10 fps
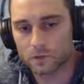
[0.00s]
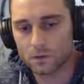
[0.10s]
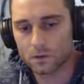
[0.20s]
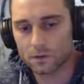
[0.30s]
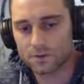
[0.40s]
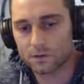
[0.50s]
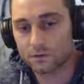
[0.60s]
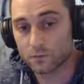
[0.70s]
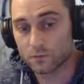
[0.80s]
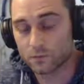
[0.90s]
Actually gonna
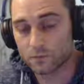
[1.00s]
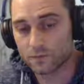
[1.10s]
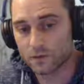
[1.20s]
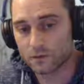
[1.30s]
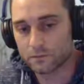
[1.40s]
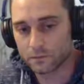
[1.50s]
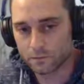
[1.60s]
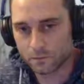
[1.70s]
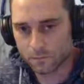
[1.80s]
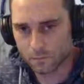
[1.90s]
fold
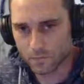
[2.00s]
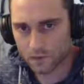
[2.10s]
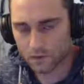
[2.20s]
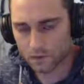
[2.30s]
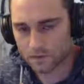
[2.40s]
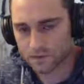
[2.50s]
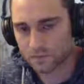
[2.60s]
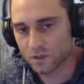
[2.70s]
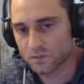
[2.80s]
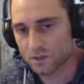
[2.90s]
4-5.
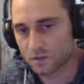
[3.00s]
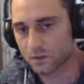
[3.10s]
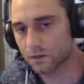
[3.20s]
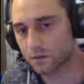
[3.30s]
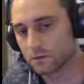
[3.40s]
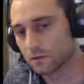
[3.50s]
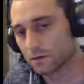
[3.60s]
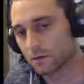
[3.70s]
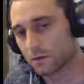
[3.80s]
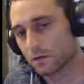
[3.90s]
Sometimes I like
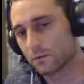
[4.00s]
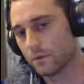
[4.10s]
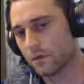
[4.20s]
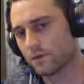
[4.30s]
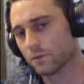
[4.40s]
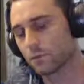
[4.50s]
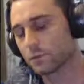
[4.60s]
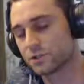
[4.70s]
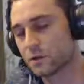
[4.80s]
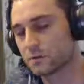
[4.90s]
off like a really
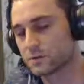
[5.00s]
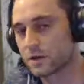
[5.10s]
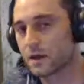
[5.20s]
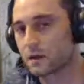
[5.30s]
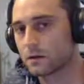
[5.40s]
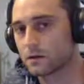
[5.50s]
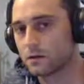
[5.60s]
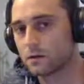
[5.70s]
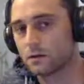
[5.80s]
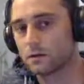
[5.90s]
shallow stack,
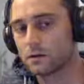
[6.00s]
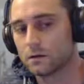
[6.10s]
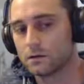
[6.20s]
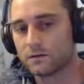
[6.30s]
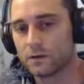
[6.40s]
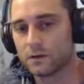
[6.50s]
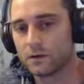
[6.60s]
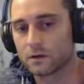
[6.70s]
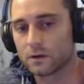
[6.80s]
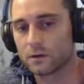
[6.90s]

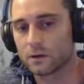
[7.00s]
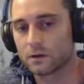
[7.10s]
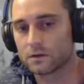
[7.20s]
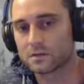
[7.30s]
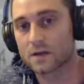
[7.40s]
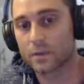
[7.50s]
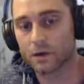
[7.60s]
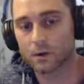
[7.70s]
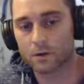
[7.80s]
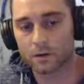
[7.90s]
defending and then stop and
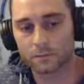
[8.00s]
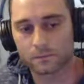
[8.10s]
going.